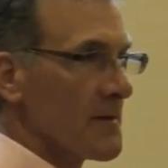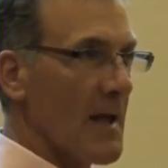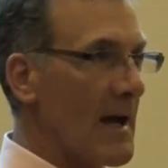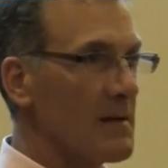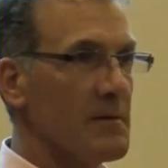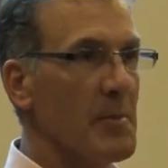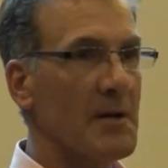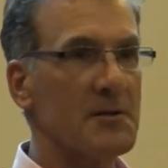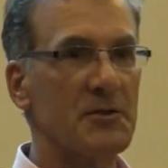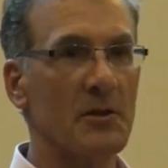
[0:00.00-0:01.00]
for lack of a
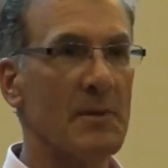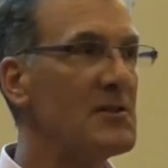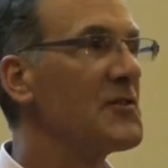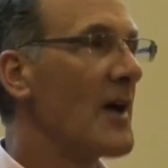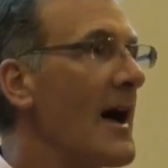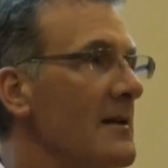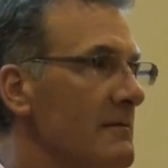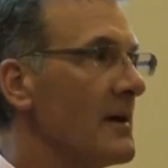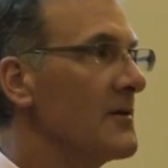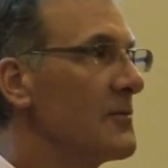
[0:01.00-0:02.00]
better term, inside
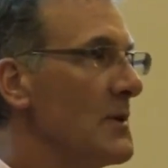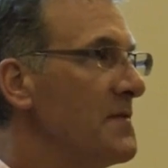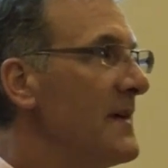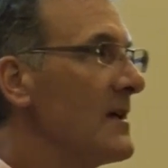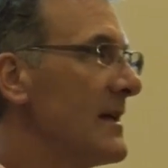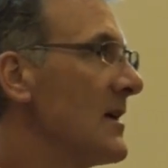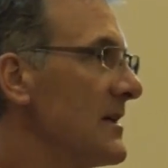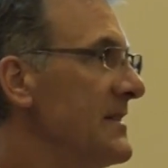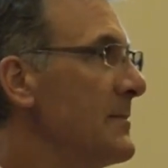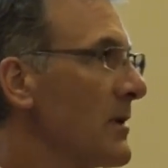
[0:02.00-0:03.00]
of us. We feel it on
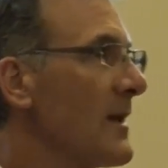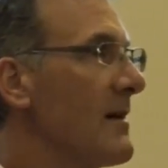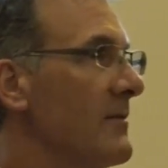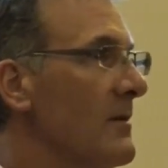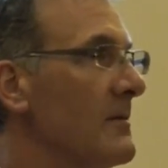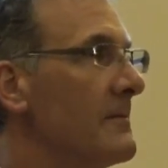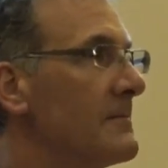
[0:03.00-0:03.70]
a deeper level.